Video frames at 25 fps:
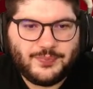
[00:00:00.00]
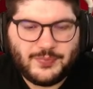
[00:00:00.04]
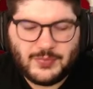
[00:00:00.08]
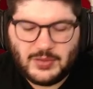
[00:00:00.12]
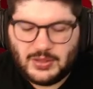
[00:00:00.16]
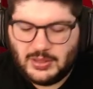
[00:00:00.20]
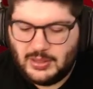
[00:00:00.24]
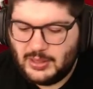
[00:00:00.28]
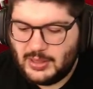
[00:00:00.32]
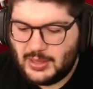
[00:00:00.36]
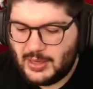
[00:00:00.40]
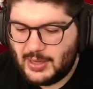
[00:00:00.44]

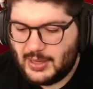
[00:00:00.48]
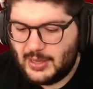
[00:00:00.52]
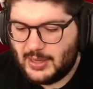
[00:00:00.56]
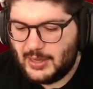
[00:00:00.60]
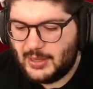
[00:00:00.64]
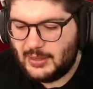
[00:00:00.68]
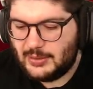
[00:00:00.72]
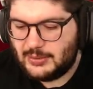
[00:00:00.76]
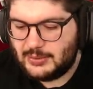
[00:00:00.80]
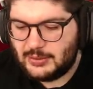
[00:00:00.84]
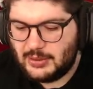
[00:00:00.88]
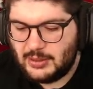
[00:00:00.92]
He
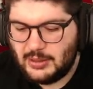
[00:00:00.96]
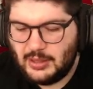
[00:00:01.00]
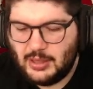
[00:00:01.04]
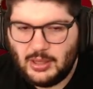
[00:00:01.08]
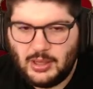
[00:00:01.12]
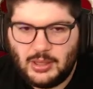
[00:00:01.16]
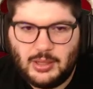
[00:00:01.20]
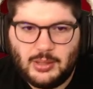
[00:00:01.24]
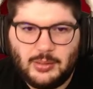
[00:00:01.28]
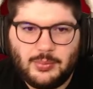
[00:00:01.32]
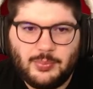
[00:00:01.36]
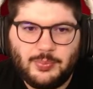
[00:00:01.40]
had
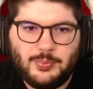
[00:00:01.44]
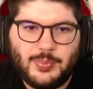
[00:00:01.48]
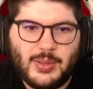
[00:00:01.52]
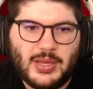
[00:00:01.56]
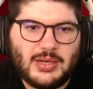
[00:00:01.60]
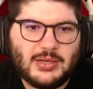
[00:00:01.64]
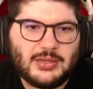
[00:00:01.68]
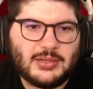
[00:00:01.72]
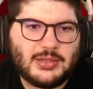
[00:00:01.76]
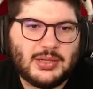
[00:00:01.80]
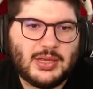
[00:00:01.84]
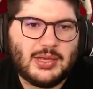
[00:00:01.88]

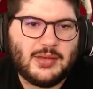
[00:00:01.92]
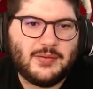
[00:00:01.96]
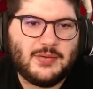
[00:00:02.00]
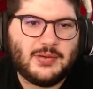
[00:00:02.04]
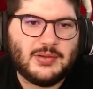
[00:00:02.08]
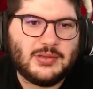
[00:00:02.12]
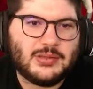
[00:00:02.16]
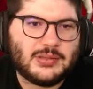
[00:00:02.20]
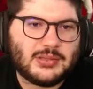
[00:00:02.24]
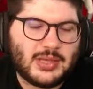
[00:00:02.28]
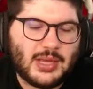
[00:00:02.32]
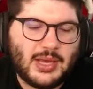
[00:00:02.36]
Ben
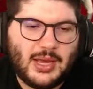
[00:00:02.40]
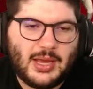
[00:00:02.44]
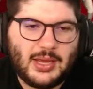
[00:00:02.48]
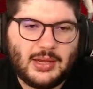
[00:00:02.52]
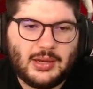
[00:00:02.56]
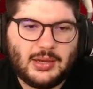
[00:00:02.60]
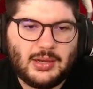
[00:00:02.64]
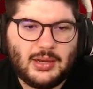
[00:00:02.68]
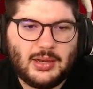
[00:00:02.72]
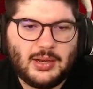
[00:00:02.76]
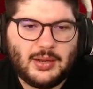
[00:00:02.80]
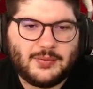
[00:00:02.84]
Davies
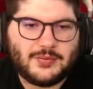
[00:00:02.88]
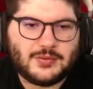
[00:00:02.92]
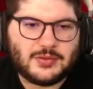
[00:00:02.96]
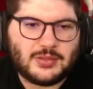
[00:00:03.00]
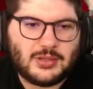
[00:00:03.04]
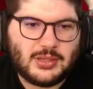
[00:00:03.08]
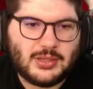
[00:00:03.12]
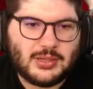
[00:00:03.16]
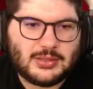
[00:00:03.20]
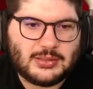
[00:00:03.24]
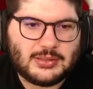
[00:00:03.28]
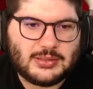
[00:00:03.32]
at
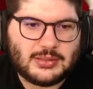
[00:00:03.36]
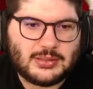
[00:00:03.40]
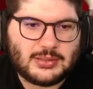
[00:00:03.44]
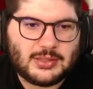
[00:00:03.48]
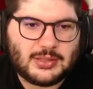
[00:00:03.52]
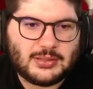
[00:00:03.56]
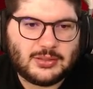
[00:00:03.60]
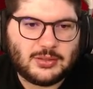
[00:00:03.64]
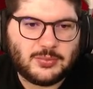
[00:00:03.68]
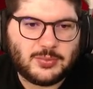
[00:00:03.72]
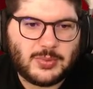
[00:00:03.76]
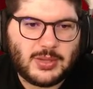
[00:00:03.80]
left-sided
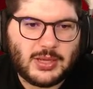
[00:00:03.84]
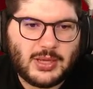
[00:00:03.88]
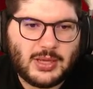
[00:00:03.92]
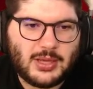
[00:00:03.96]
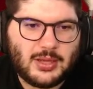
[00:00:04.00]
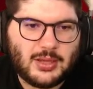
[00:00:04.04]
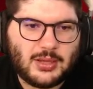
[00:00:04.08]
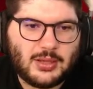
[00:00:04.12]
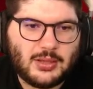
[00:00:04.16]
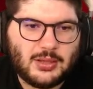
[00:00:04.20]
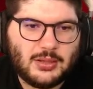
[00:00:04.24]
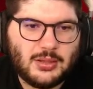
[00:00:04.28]

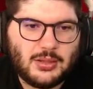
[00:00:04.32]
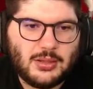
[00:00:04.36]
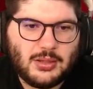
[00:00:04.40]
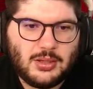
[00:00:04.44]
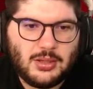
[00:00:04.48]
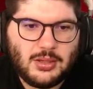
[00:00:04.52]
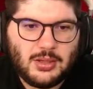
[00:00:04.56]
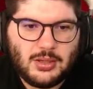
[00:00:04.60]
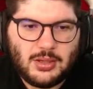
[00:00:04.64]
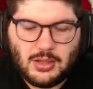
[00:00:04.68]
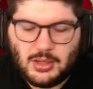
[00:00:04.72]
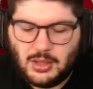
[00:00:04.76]
center-back.
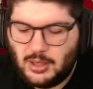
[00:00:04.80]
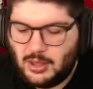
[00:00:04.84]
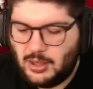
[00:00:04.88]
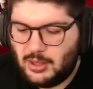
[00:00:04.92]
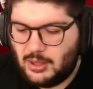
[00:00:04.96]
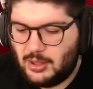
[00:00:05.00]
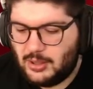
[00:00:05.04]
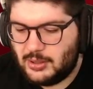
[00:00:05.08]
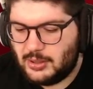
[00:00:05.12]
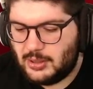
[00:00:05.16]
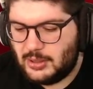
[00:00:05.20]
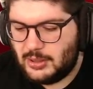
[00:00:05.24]

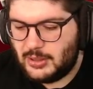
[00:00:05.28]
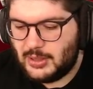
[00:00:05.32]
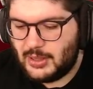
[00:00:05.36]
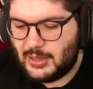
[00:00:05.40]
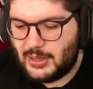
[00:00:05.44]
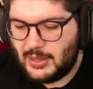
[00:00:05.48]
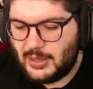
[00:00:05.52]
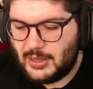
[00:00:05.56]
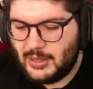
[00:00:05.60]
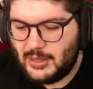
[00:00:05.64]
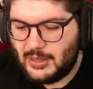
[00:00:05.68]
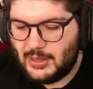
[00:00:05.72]
He
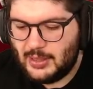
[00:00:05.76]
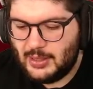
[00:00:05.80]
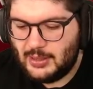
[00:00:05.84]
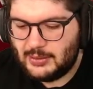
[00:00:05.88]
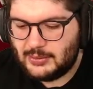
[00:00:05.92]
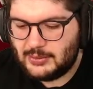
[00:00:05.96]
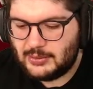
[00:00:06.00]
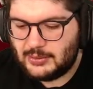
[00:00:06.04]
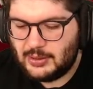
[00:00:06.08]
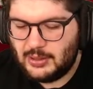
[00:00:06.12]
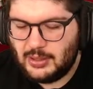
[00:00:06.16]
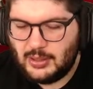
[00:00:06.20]

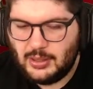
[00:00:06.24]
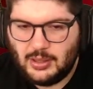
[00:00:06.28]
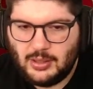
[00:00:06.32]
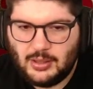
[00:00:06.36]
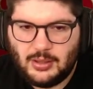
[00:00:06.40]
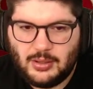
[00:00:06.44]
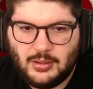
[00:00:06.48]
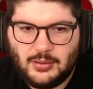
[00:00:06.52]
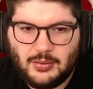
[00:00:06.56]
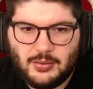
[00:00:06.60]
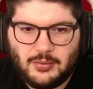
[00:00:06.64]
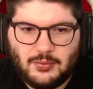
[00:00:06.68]
had
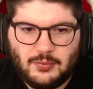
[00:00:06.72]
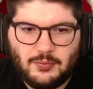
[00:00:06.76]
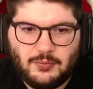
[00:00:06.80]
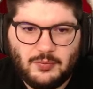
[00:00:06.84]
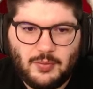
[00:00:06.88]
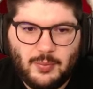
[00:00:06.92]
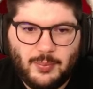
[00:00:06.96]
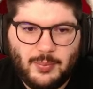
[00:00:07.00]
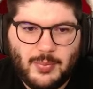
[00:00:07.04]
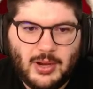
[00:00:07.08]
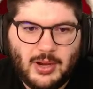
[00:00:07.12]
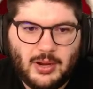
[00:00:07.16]

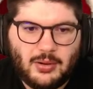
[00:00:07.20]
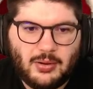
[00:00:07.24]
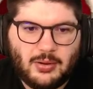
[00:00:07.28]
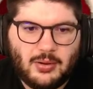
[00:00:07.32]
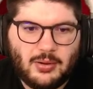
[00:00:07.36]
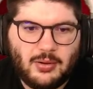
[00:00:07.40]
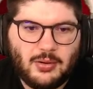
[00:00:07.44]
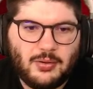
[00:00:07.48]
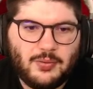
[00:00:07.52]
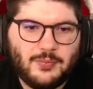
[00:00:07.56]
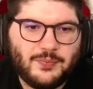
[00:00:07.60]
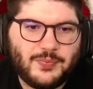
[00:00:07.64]

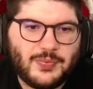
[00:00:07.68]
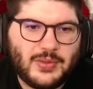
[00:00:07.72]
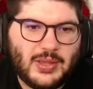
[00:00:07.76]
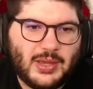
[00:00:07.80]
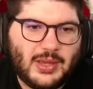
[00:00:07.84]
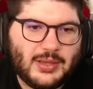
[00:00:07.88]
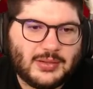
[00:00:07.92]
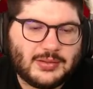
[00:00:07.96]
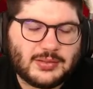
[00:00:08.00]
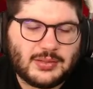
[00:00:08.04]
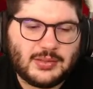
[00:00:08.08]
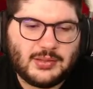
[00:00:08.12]
Romero
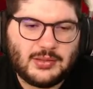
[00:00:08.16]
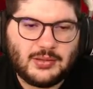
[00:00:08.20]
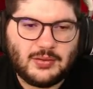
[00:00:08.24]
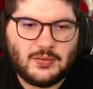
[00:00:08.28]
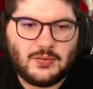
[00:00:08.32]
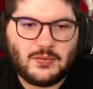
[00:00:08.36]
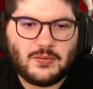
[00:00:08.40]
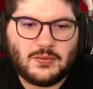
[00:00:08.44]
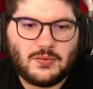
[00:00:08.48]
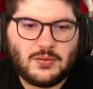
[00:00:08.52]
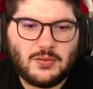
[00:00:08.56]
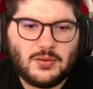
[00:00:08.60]
as
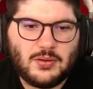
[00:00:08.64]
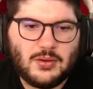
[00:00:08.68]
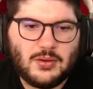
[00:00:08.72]
his